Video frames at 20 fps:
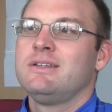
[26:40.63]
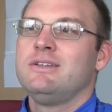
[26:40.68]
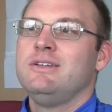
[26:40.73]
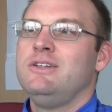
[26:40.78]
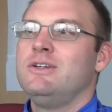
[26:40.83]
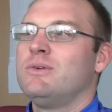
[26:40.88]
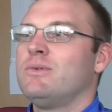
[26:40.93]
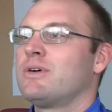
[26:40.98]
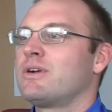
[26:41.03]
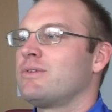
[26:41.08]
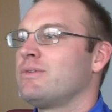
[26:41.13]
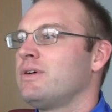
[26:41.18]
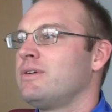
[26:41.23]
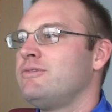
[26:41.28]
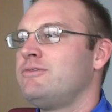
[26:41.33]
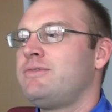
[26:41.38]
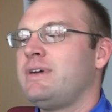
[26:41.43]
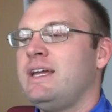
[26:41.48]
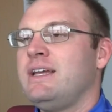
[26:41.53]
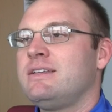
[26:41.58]
You don't want to
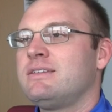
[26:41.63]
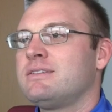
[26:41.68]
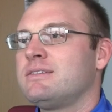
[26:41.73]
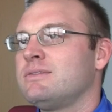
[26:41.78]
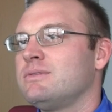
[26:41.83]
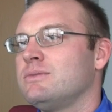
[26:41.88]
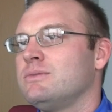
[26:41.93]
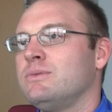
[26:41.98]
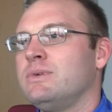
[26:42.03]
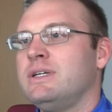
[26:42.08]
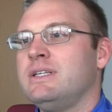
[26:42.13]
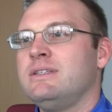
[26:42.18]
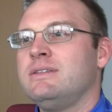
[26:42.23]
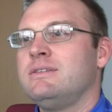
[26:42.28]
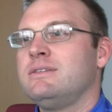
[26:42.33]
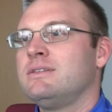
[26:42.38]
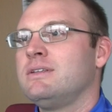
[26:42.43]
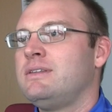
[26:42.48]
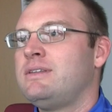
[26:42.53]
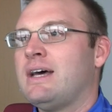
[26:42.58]
run fakes
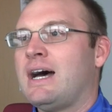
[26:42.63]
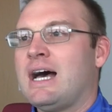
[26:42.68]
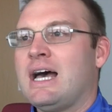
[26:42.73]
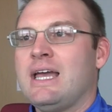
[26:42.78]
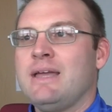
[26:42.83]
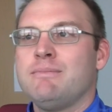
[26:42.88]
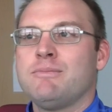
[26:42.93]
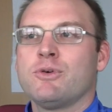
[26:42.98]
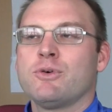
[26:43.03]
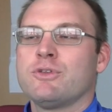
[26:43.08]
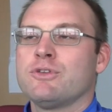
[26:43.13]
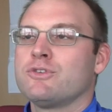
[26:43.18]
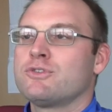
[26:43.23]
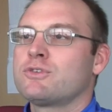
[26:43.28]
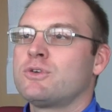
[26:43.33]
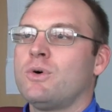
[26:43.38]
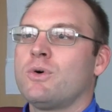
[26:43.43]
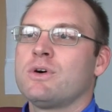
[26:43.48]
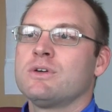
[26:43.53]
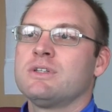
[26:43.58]
when the time or the
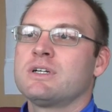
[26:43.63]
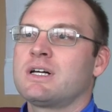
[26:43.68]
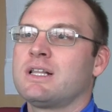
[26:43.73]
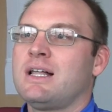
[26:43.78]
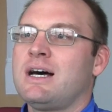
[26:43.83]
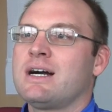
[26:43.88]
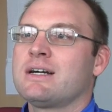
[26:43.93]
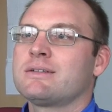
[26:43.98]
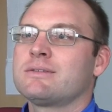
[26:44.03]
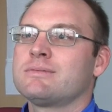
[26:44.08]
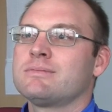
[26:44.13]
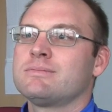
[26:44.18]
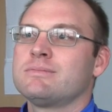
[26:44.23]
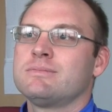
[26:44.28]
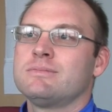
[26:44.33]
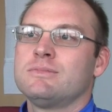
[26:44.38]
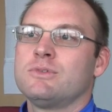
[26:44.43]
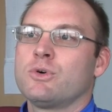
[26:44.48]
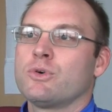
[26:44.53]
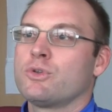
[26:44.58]
score on the clock
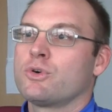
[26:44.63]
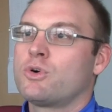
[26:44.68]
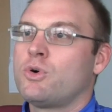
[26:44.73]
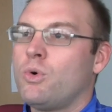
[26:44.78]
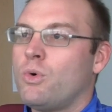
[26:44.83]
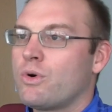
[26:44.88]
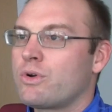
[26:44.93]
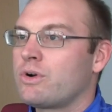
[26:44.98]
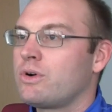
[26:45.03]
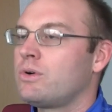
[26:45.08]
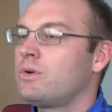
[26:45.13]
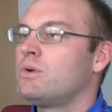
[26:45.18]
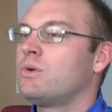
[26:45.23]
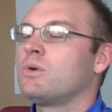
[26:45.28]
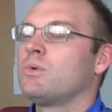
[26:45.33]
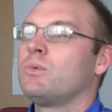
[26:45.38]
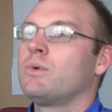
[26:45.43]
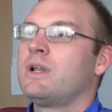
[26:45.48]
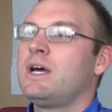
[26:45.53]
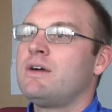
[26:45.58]
or the quarter
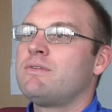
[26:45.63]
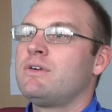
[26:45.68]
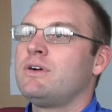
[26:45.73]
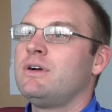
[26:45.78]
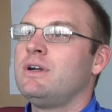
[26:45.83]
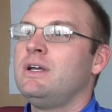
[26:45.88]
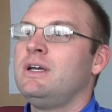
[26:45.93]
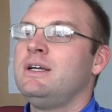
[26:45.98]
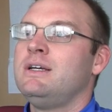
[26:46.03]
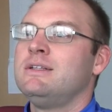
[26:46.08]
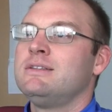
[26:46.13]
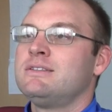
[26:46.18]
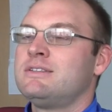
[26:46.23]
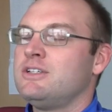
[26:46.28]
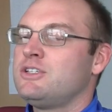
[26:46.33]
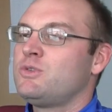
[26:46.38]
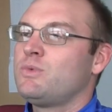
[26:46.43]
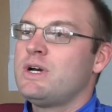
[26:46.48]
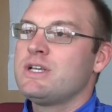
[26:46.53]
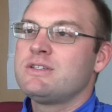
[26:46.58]
or whatever
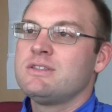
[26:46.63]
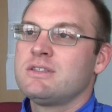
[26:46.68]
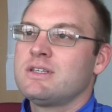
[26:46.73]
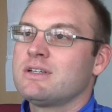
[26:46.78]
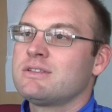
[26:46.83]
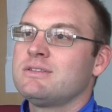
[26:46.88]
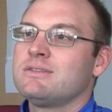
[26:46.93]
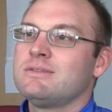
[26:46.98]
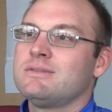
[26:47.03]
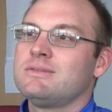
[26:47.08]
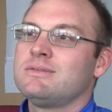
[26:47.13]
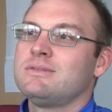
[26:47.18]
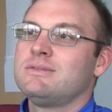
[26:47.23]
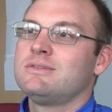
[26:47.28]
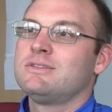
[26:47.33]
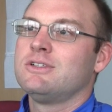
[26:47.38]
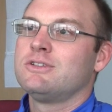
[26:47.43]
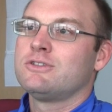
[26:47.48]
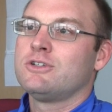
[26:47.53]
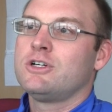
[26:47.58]
situation
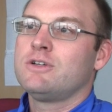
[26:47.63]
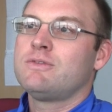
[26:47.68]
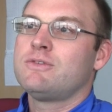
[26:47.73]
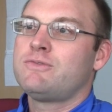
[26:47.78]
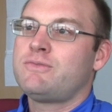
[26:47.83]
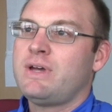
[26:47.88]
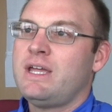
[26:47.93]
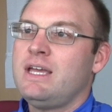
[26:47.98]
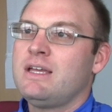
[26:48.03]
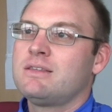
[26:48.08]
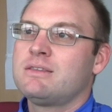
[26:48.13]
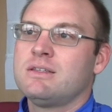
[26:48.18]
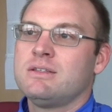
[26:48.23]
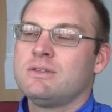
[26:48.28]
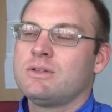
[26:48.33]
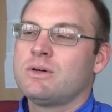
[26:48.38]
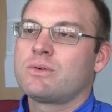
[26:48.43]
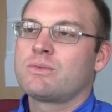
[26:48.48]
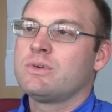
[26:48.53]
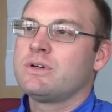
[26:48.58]
doesn't deserve a fake,
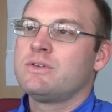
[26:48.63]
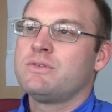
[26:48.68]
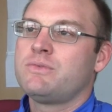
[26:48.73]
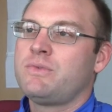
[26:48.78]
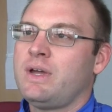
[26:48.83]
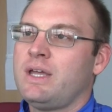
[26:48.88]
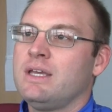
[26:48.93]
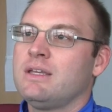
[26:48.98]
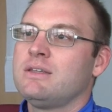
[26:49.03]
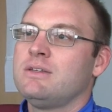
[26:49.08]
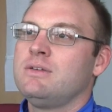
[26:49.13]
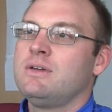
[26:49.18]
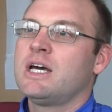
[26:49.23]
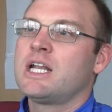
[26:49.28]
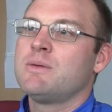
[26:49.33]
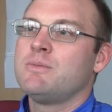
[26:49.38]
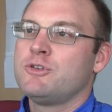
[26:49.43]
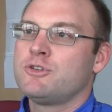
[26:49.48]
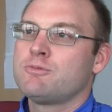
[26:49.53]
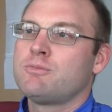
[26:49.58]
then don't run a fake. You got
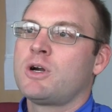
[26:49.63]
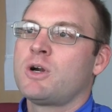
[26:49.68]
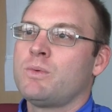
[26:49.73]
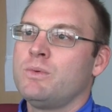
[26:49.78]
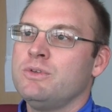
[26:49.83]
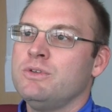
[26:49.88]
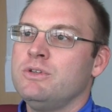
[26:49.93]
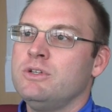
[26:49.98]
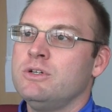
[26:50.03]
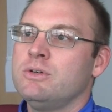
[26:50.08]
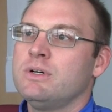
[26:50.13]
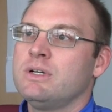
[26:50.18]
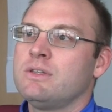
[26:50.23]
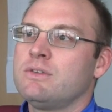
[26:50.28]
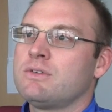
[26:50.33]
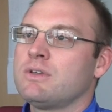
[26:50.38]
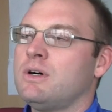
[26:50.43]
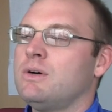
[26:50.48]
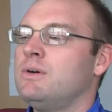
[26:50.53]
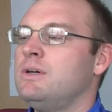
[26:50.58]
to be smart when you do
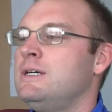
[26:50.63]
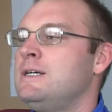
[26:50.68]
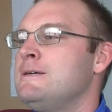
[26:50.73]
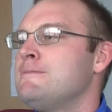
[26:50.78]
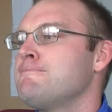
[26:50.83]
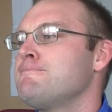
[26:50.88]
it. So